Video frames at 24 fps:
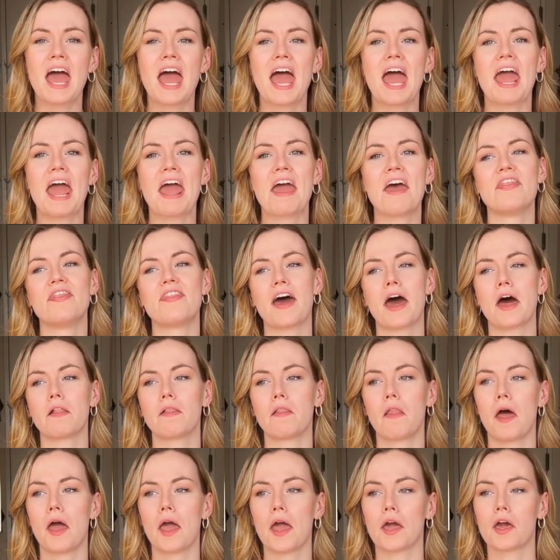and
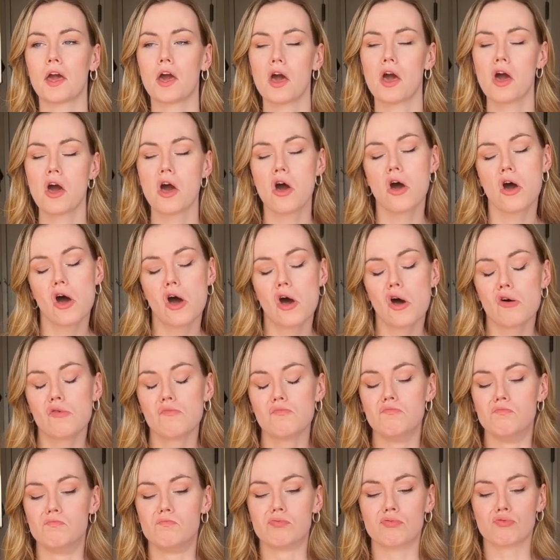that like
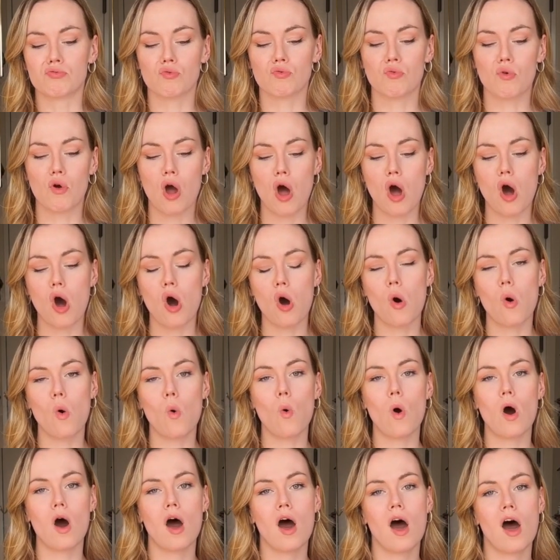
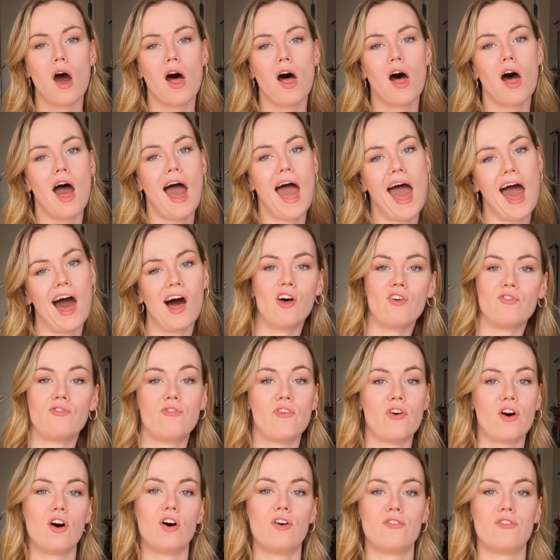bro
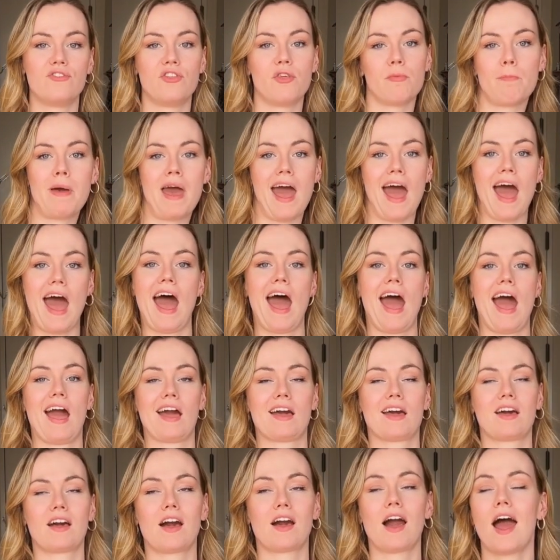alpha of the pack
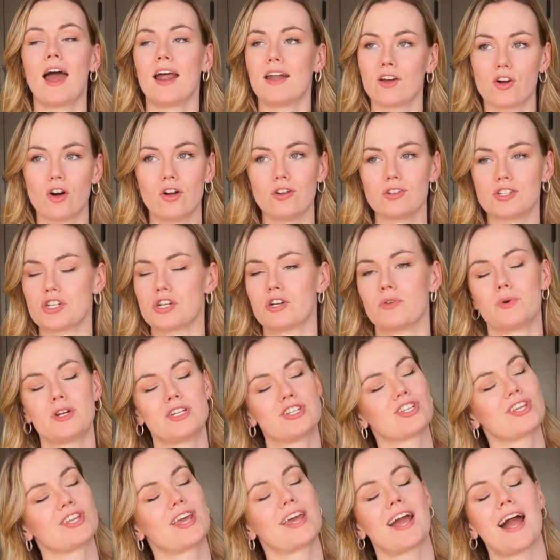kind of culture,
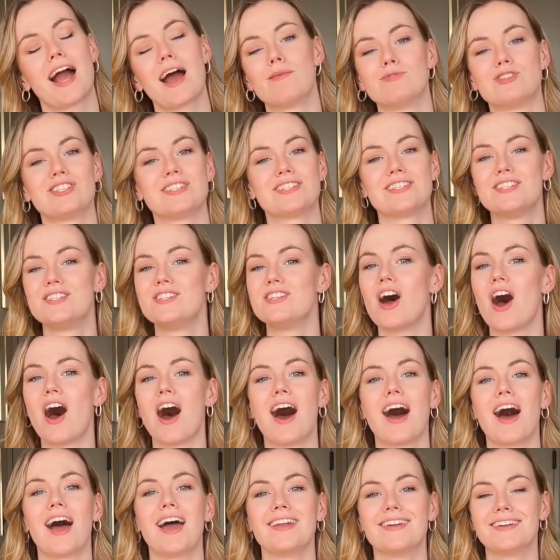which like I'm just
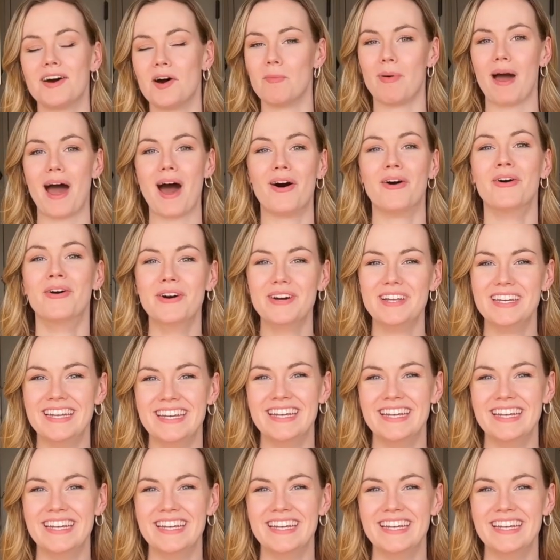not about.